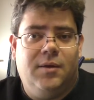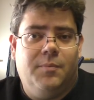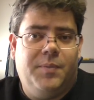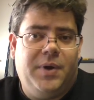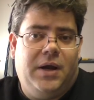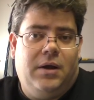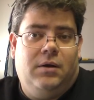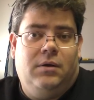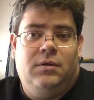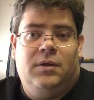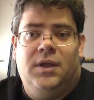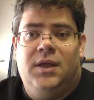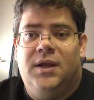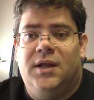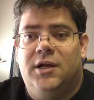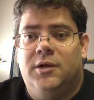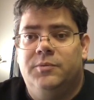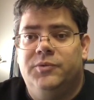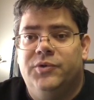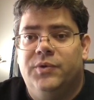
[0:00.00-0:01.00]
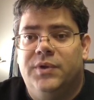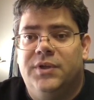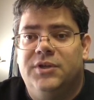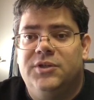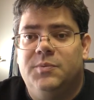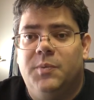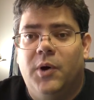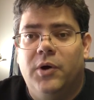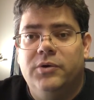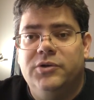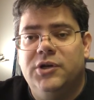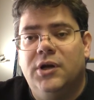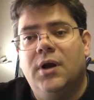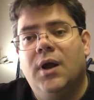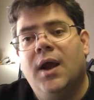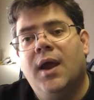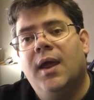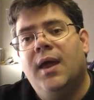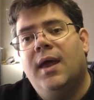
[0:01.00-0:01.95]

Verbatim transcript: Apparently, it helps with exposure.